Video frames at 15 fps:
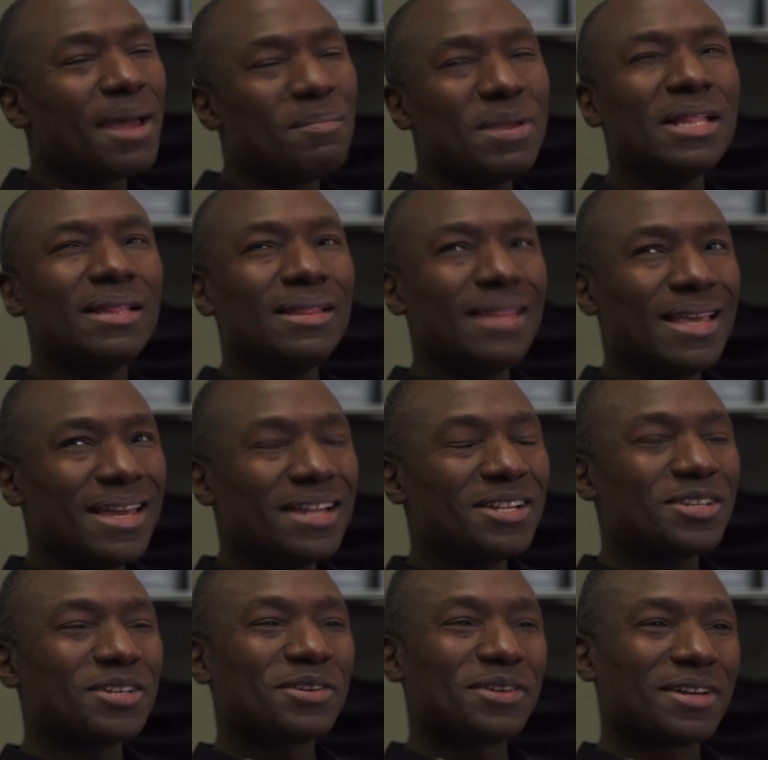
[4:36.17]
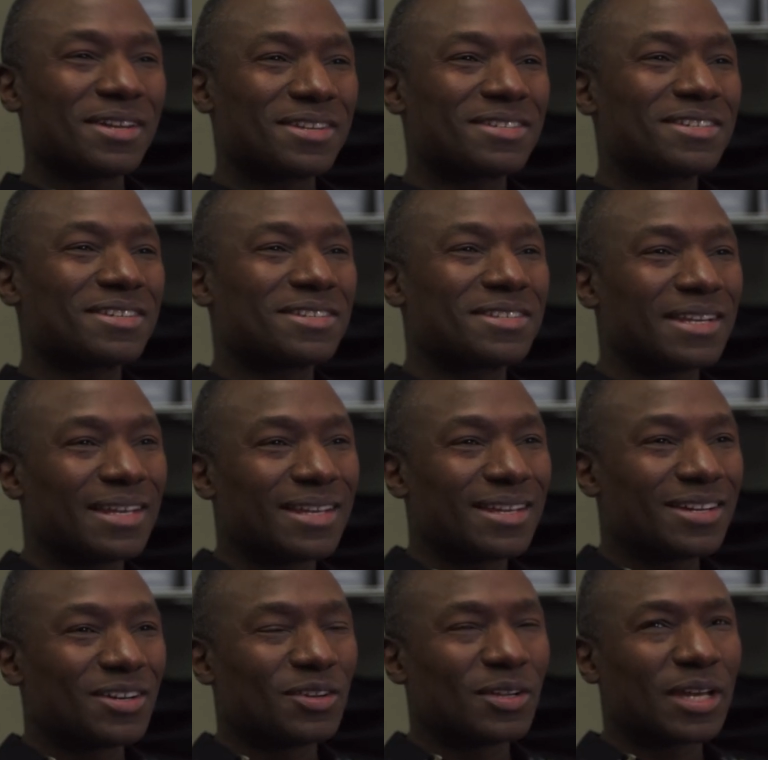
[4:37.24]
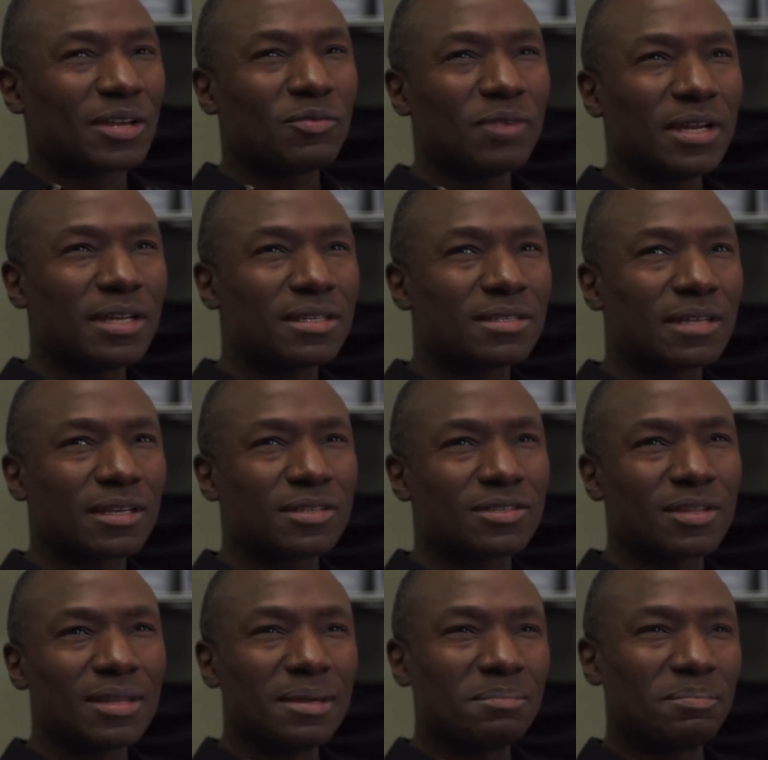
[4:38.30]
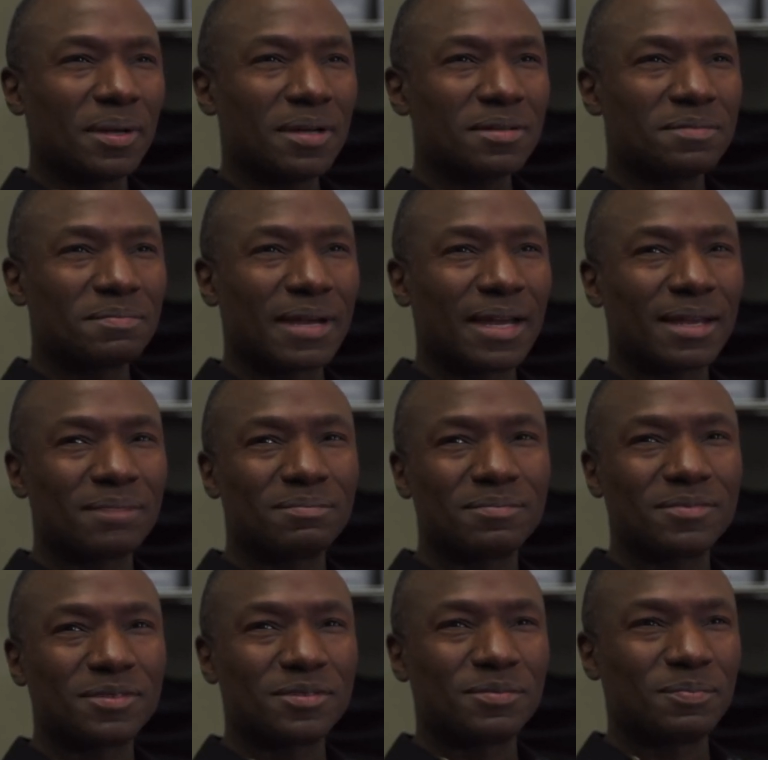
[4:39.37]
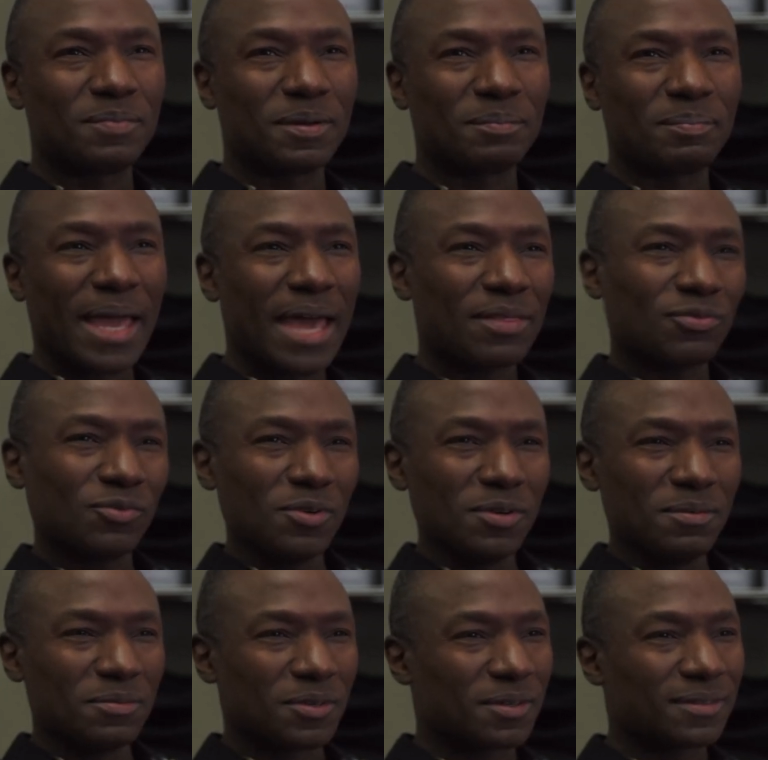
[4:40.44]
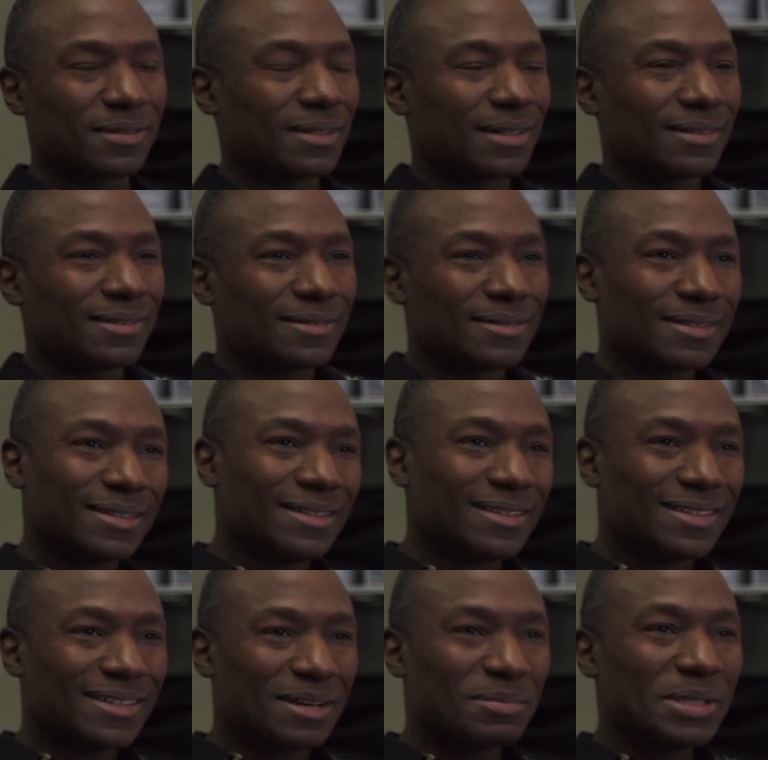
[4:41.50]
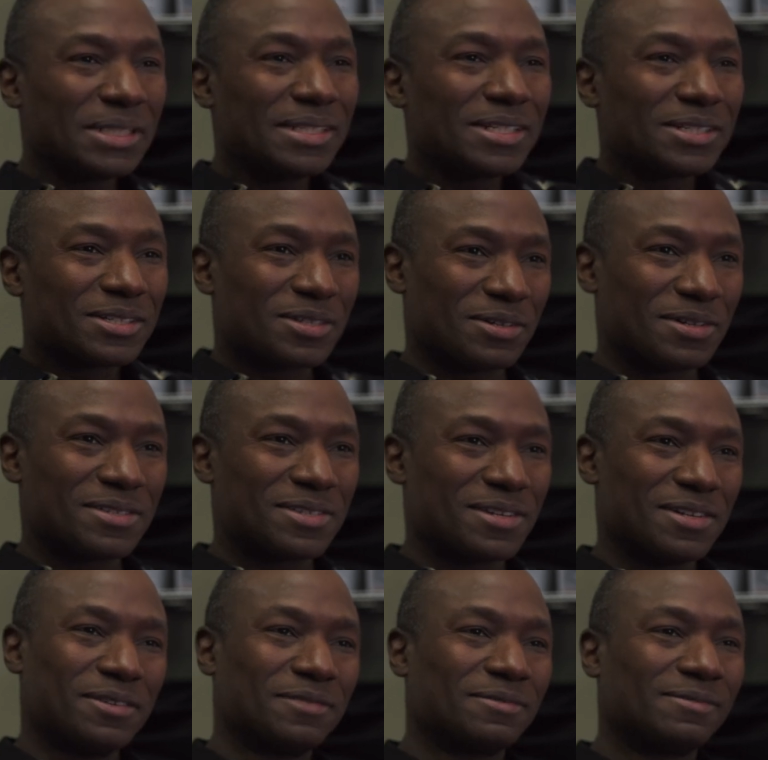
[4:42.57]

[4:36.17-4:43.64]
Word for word: I'd be a little curious to see, you know, like, wait a second. So they bugged my bathroom? Or, I don't know. I'd be a little curious to know.